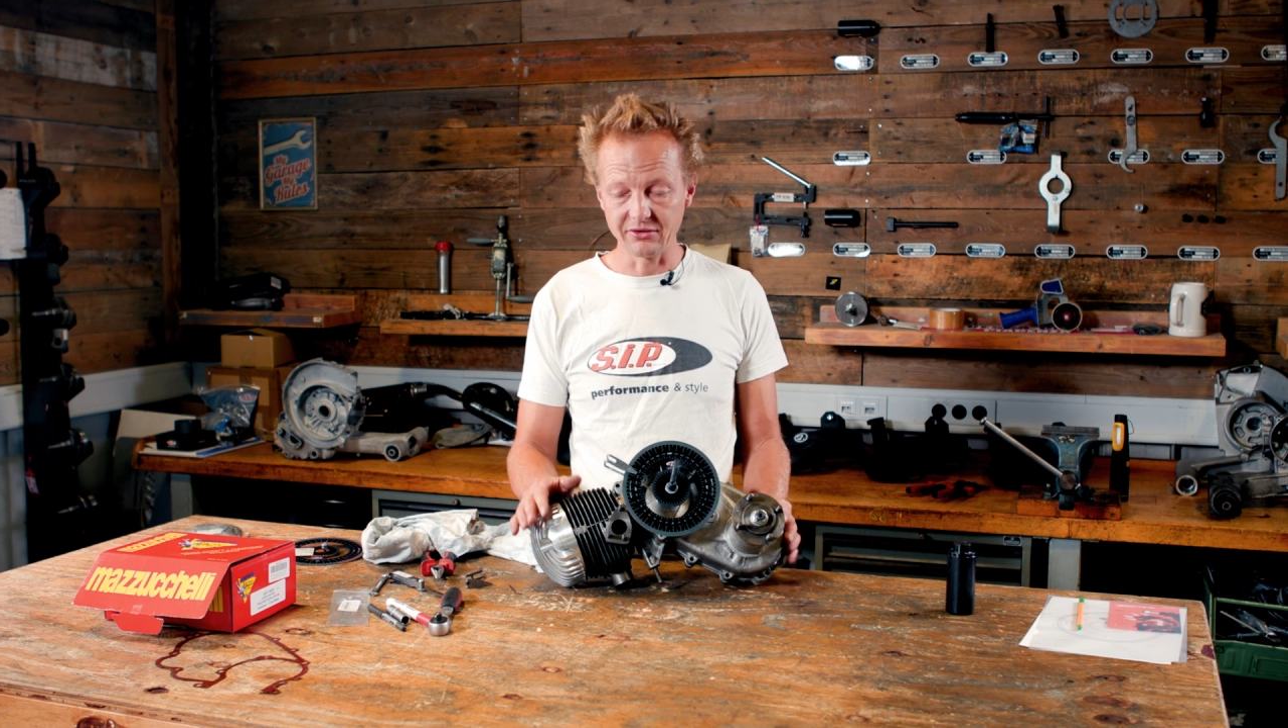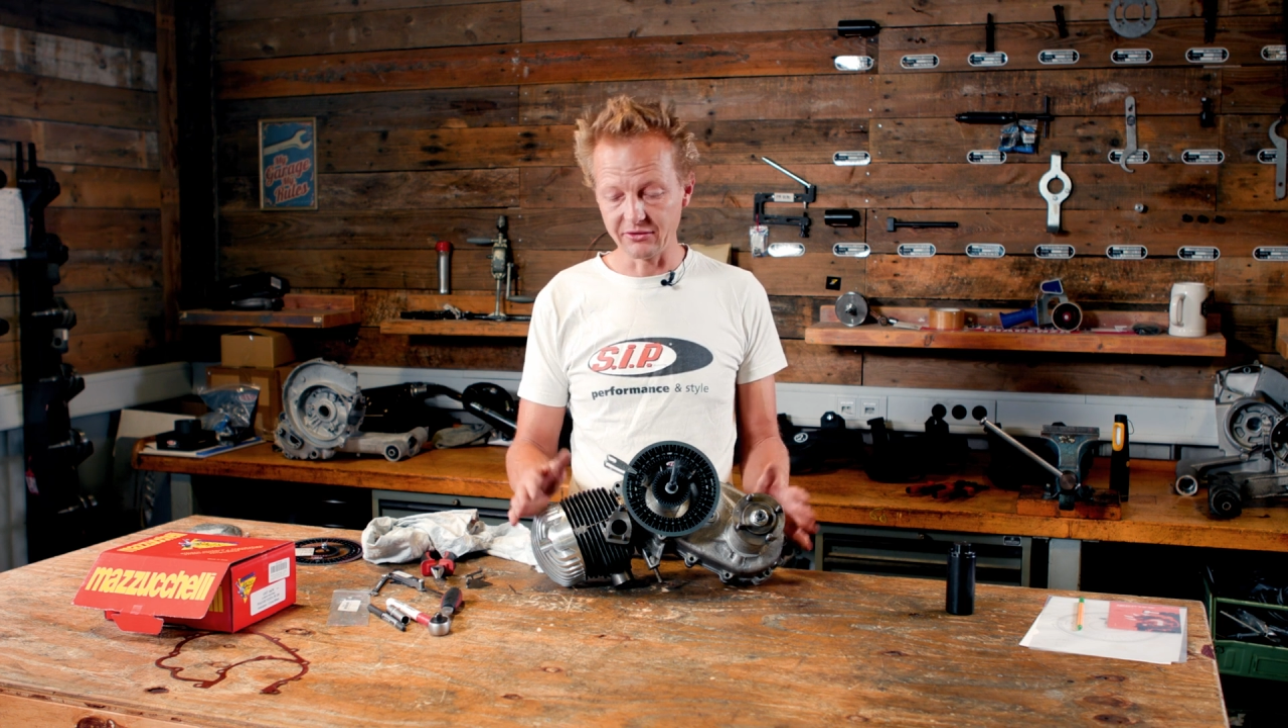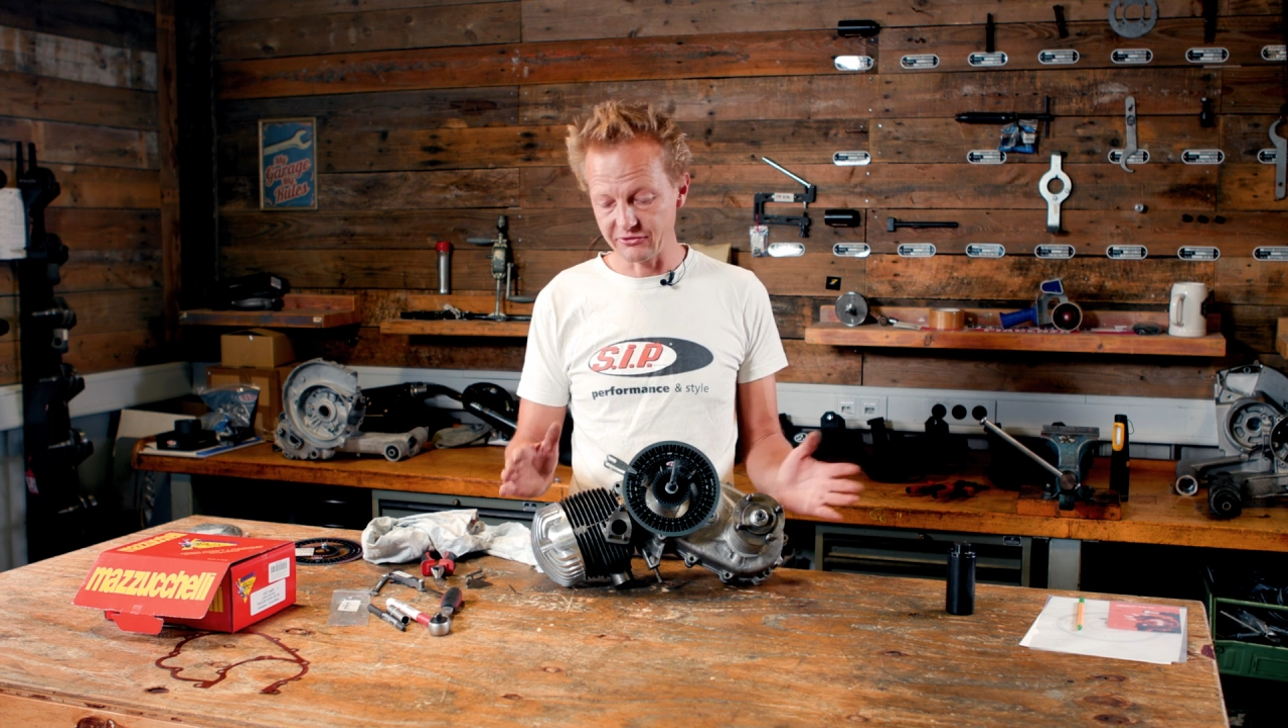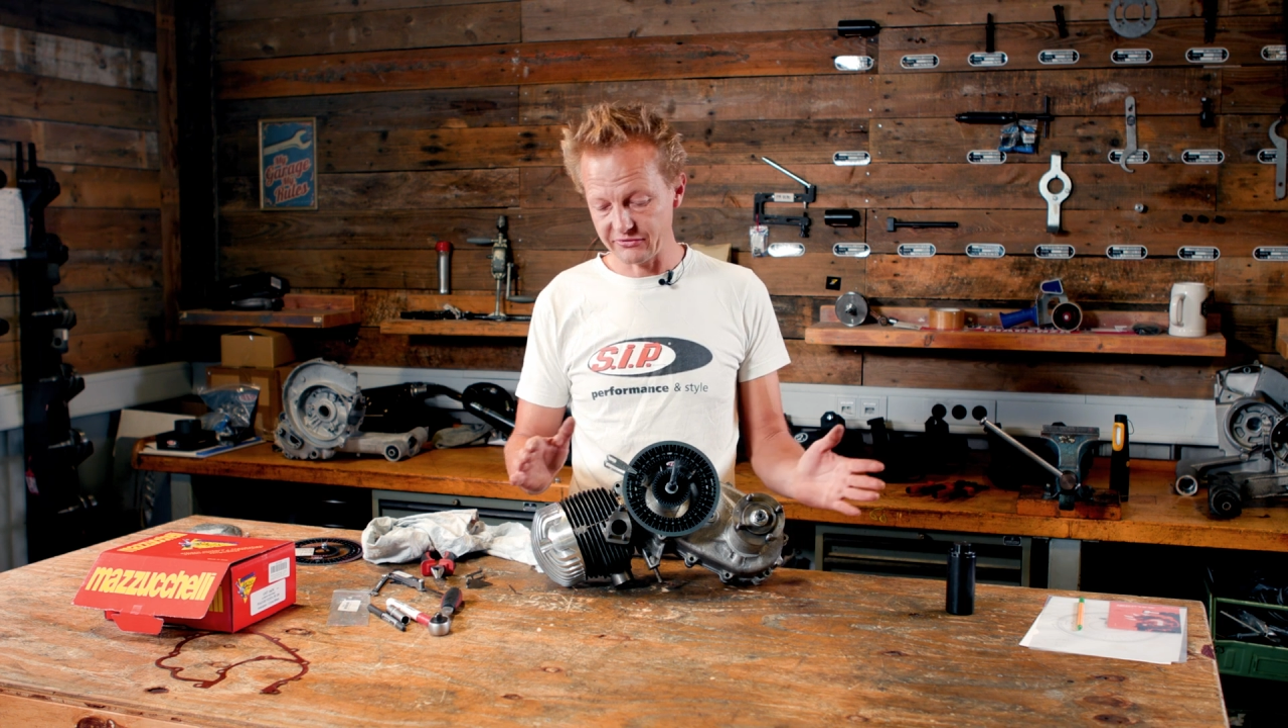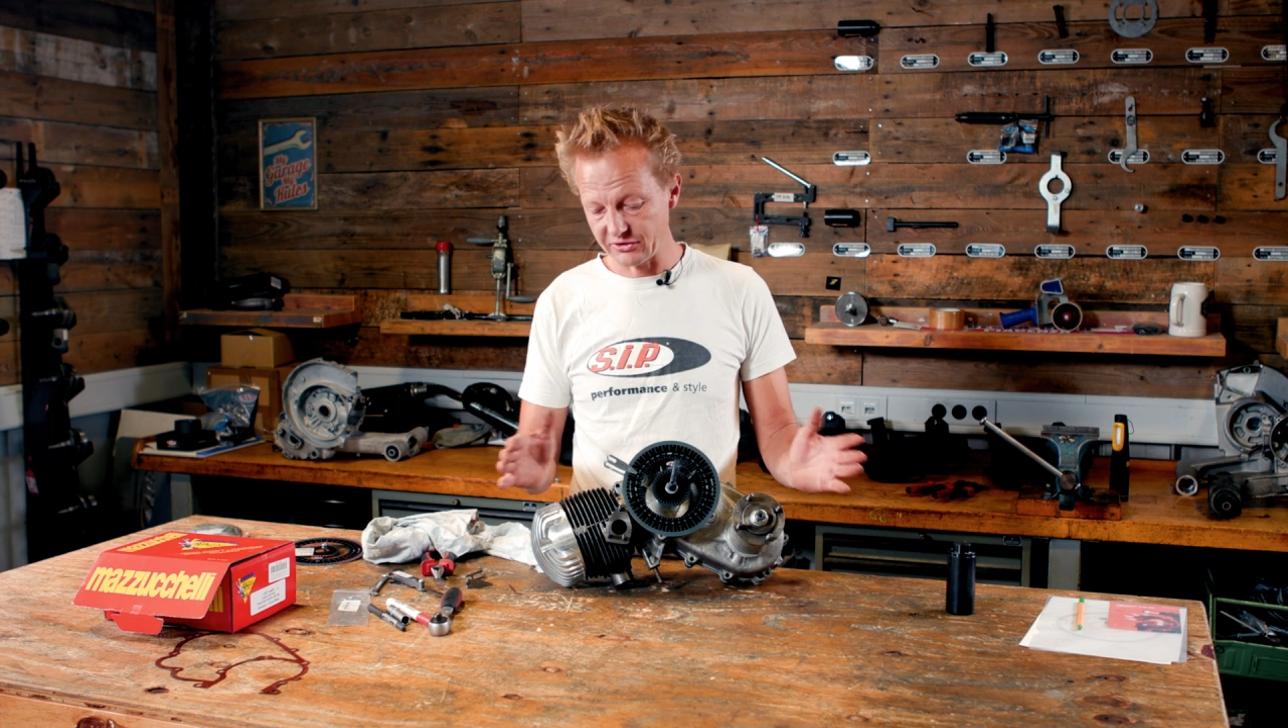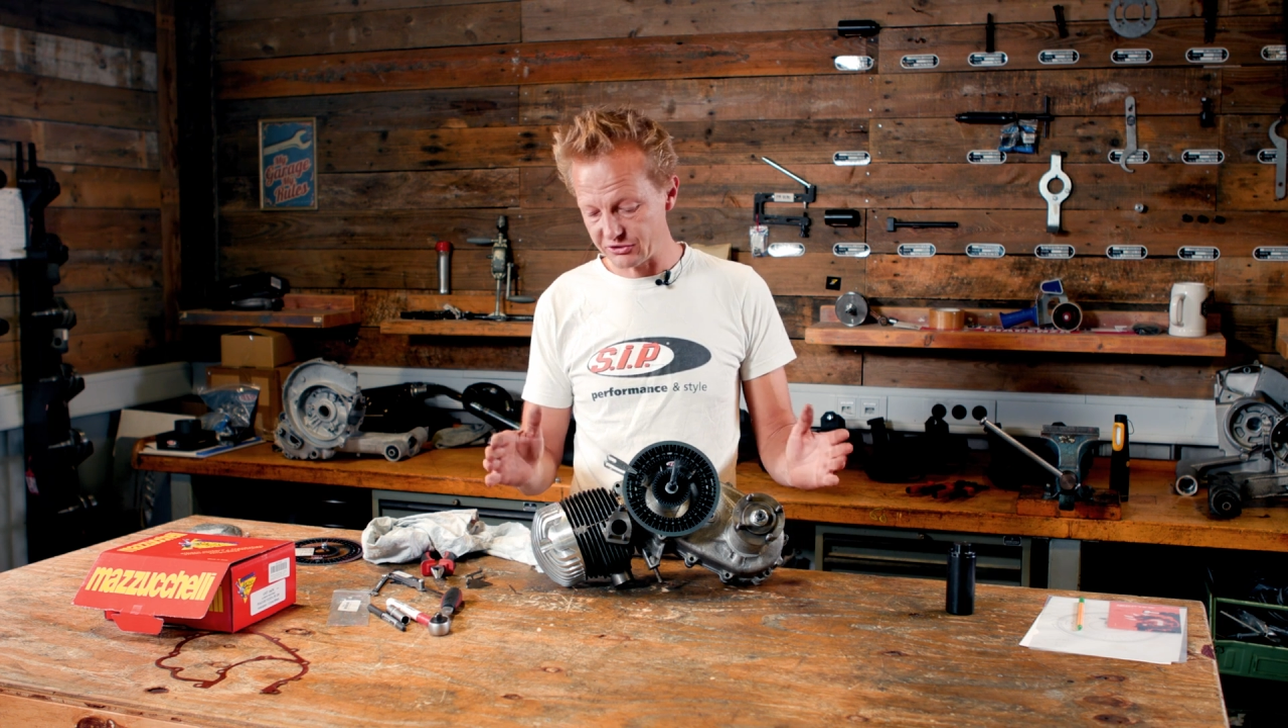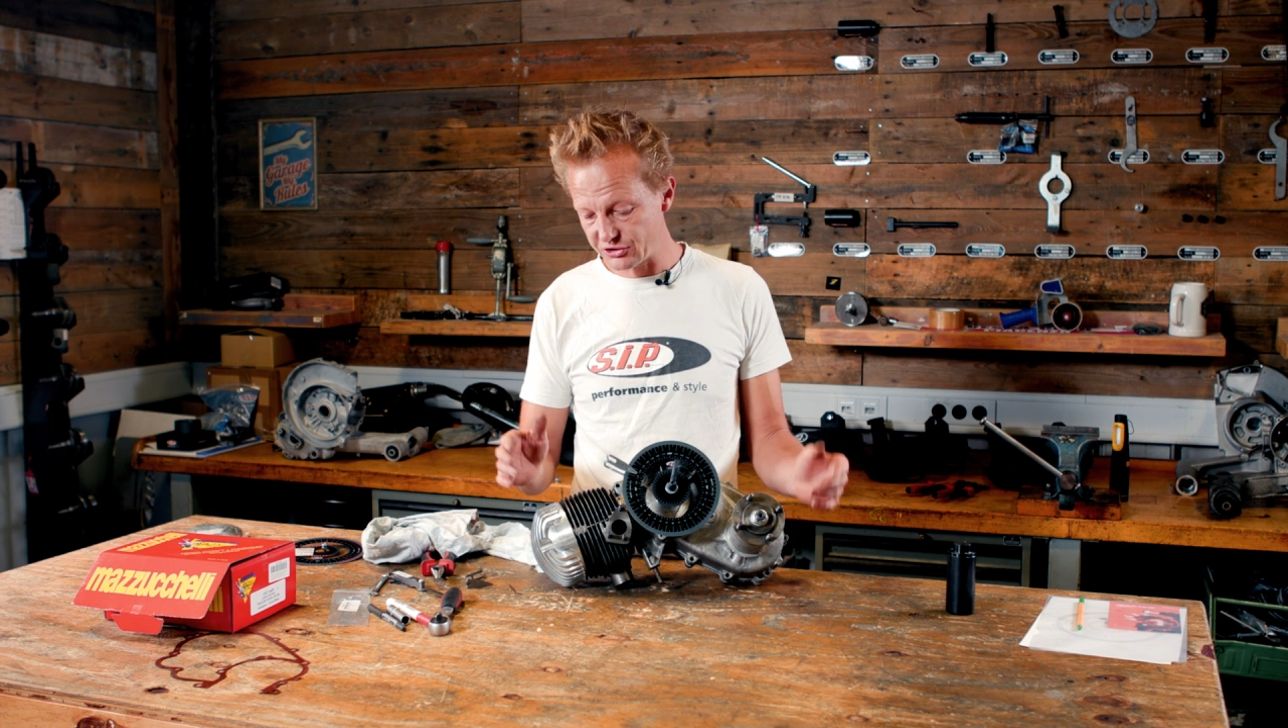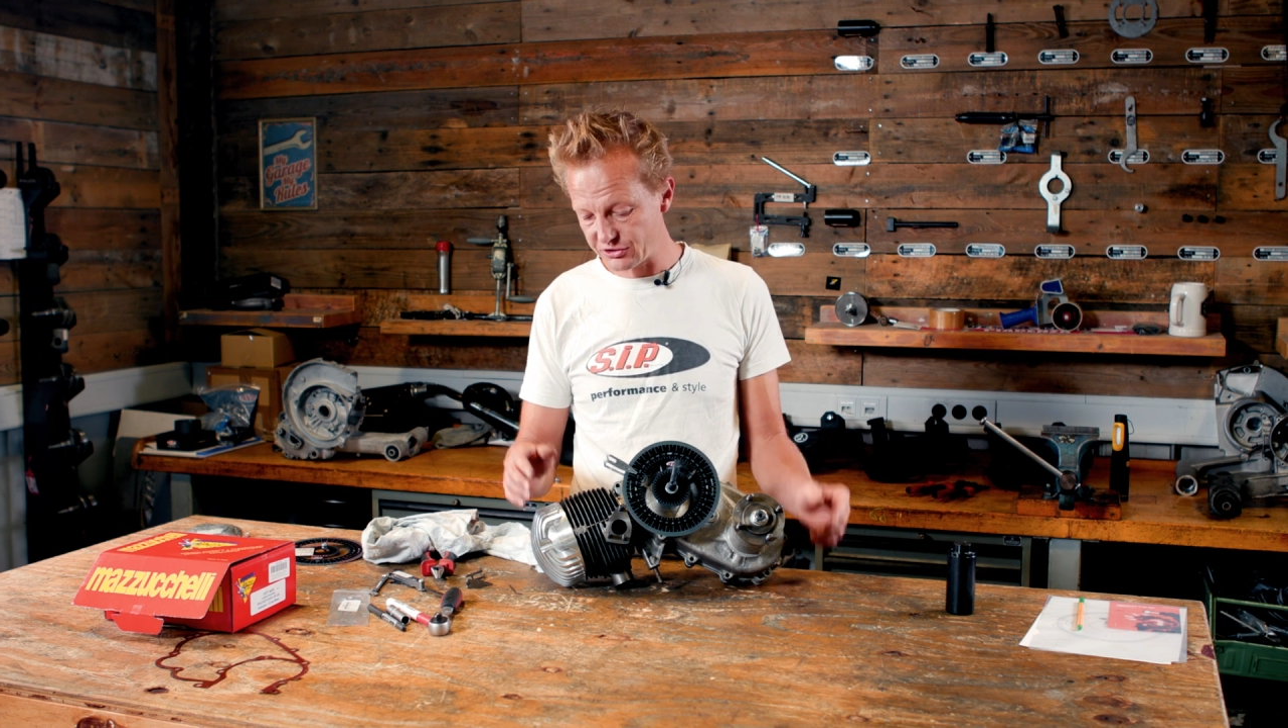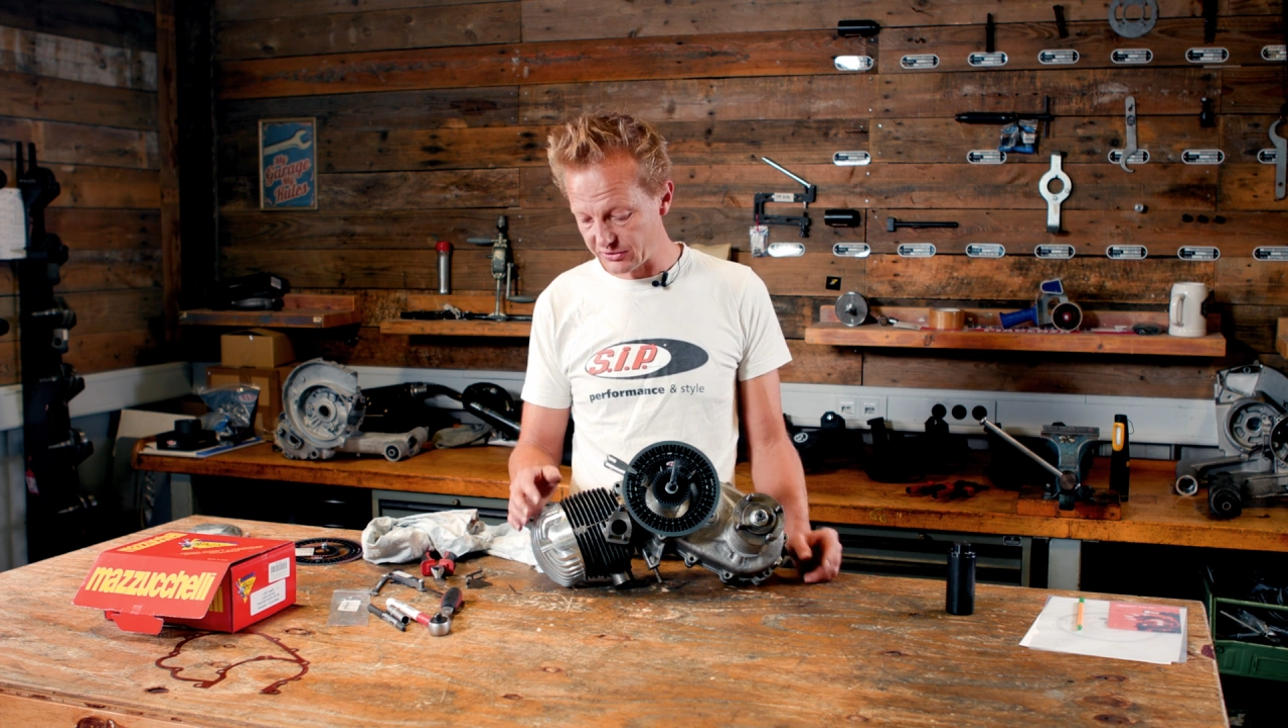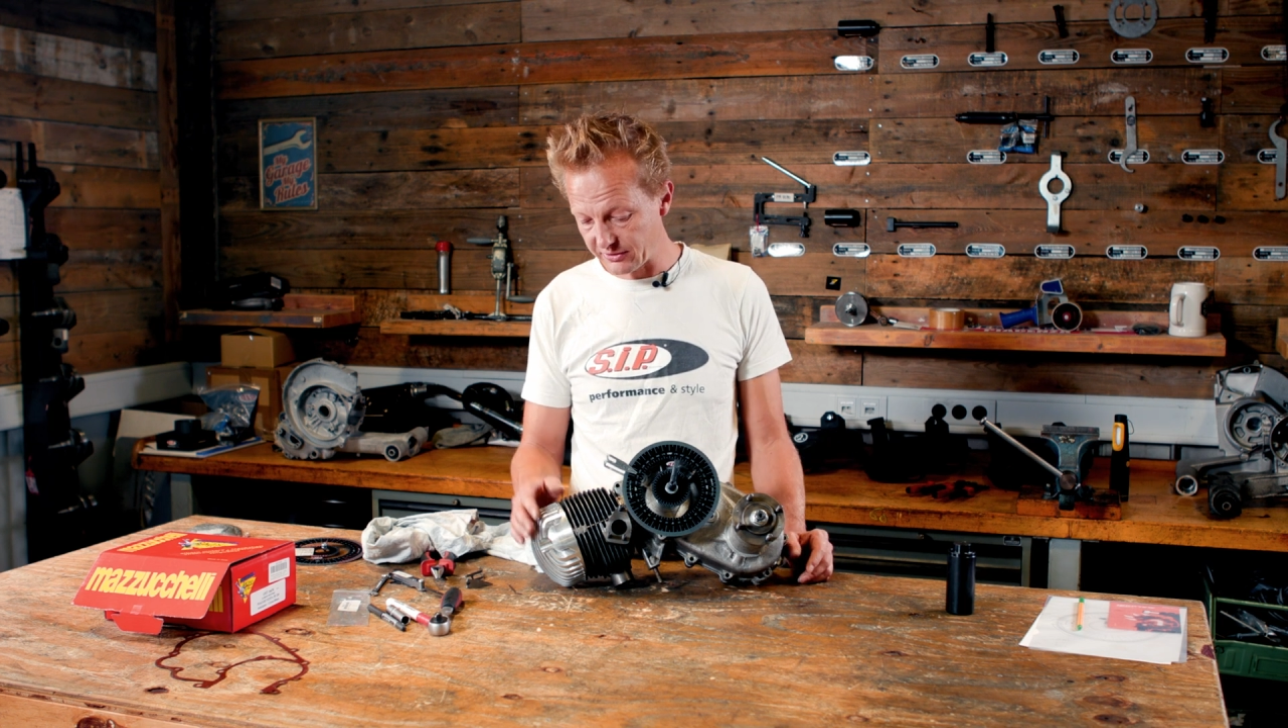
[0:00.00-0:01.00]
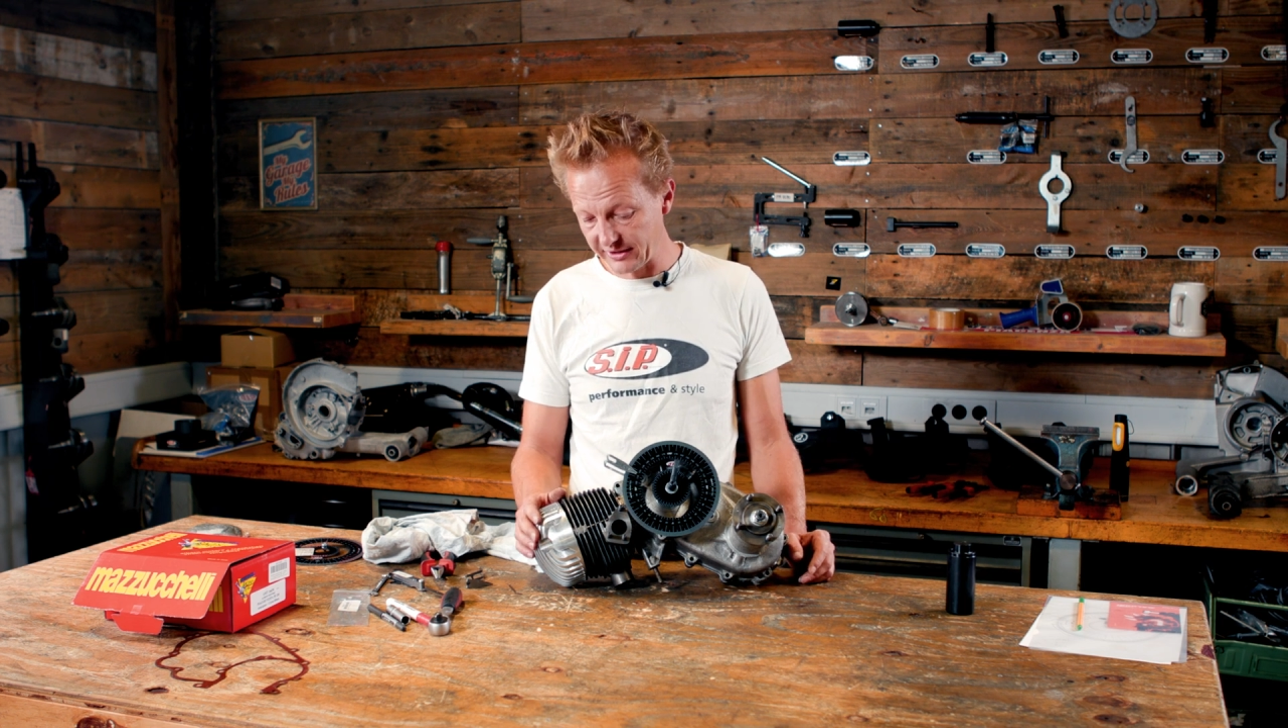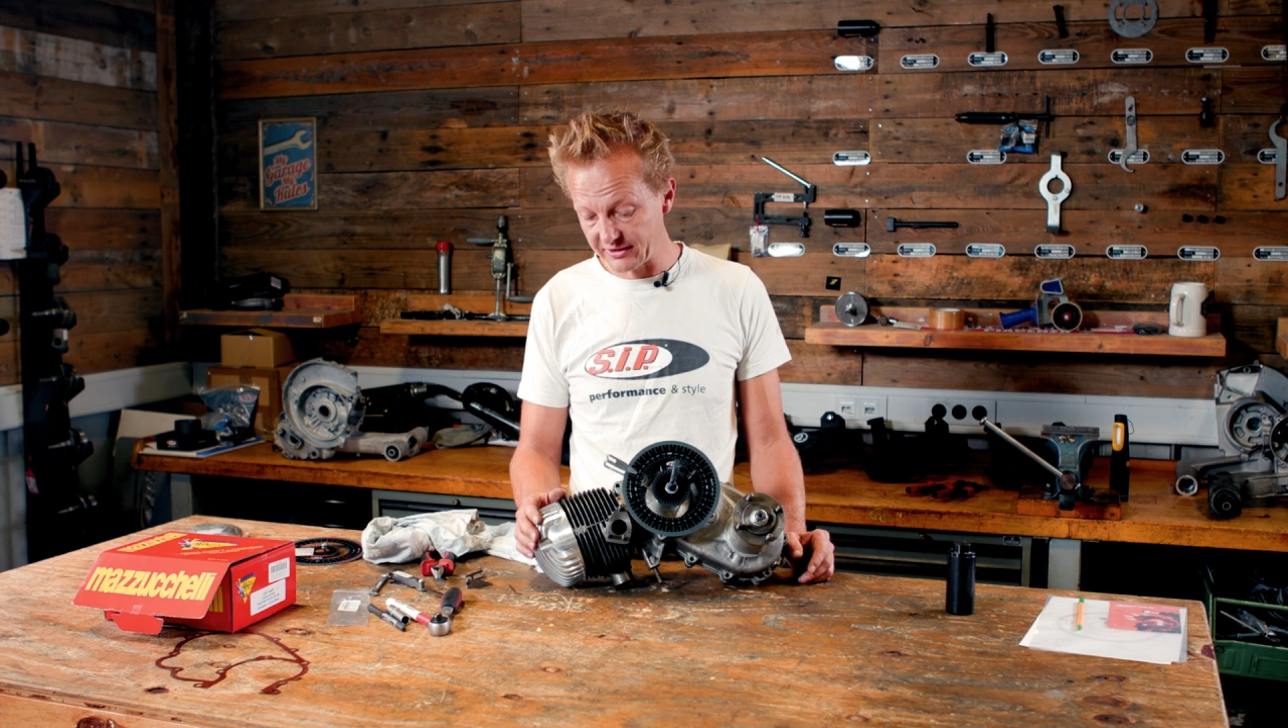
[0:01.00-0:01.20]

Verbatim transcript: on such,